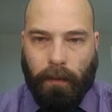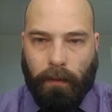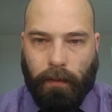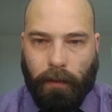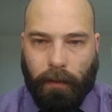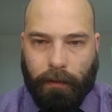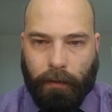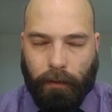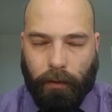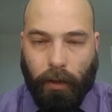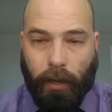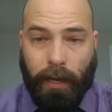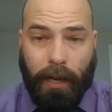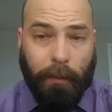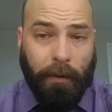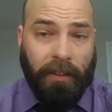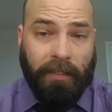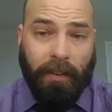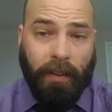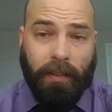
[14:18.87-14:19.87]
This is good.
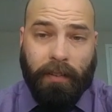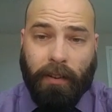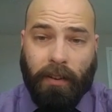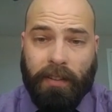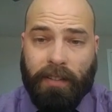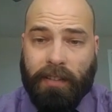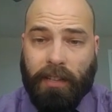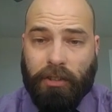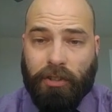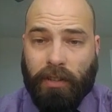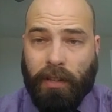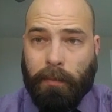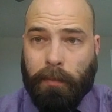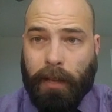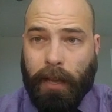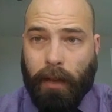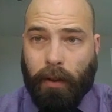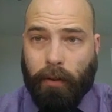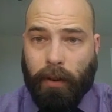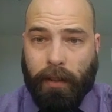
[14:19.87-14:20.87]
Now we're just going to start sieging them
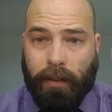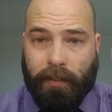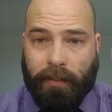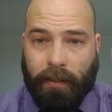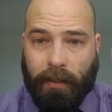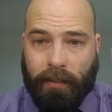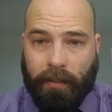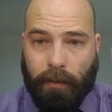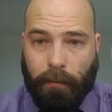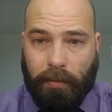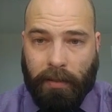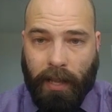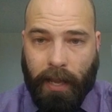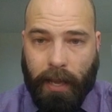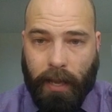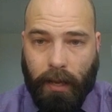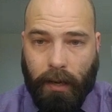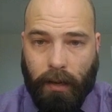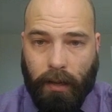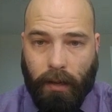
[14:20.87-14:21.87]
down. At least that's the
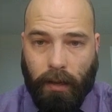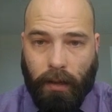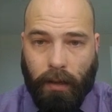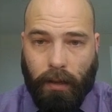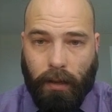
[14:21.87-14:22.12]
plan.